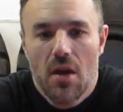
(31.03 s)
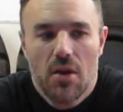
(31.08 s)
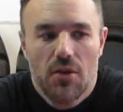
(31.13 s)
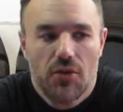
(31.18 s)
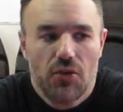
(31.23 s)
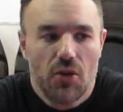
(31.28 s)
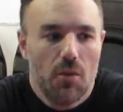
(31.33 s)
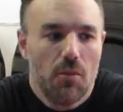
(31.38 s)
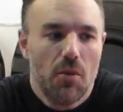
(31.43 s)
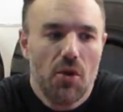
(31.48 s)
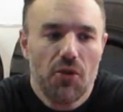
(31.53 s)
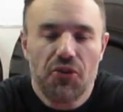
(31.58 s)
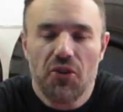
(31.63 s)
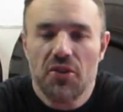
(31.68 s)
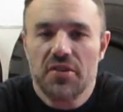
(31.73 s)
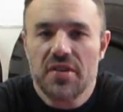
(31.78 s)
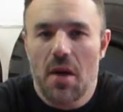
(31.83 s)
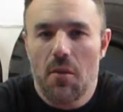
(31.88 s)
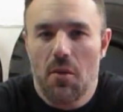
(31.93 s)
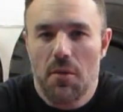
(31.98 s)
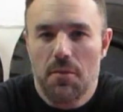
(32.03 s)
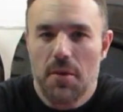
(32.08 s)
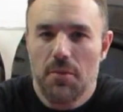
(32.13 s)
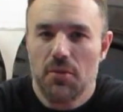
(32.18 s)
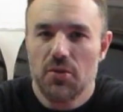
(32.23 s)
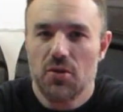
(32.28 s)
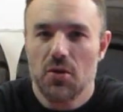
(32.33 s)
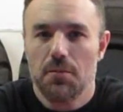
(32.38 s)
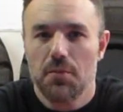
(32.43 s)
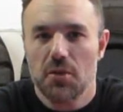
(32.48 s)
So most of the time when people
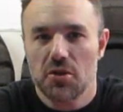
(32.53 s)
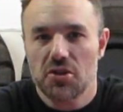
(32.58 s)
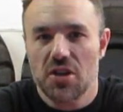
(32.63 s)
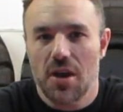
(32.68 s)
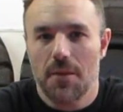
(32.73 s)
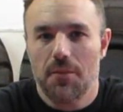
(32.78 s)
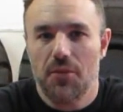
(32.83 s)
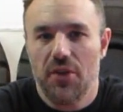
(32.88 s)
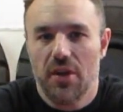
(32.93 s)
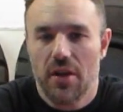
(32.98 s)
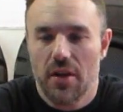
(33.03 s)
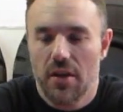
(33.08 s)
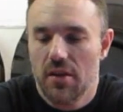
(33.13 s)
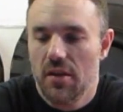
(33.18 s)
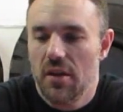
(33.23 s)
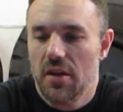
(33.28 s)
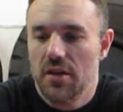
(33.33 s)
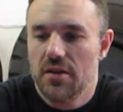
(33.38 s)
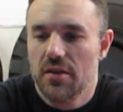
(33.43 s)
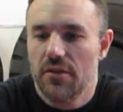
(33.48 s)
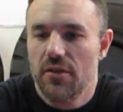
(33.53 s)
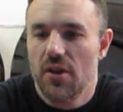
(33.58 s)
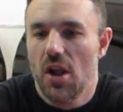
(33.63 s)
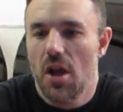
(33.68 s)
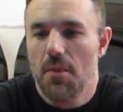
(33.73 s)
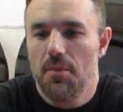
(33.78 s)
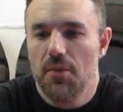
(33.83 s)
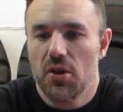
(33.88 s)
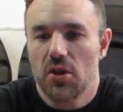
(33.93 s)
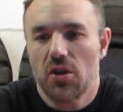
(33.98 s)
do push-ups, they
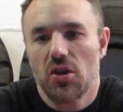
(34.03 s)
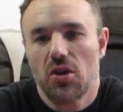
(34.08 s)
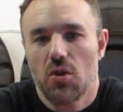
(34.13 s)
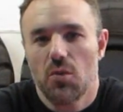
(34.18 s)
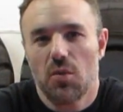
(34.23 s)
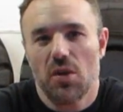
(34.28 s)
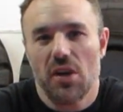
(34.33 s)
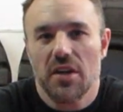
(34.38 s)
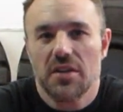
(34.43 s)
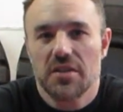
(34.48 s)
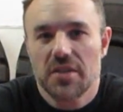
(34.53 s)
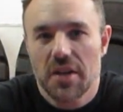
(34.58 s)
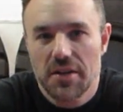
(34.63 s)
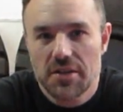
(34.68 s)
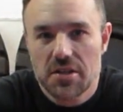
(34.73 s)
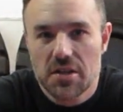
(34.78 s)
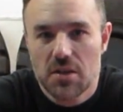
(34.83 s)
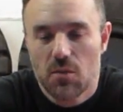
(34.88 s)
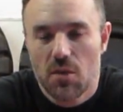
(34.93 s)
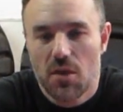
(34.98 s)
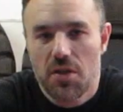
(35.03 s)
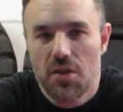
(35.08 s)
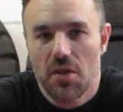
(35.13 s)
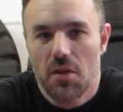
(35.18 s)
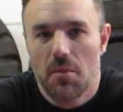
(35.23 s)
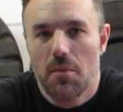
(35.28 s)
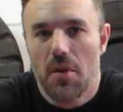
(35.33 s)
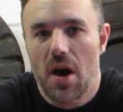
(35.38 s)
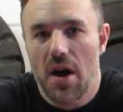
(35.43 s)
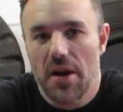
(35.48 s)
develop and accumulate tension within the
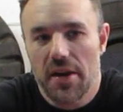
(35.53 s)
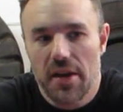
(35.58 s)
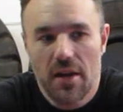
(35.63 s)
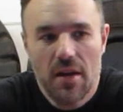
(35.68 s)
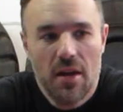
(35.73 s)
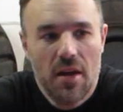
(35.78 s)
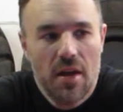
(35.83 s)
body.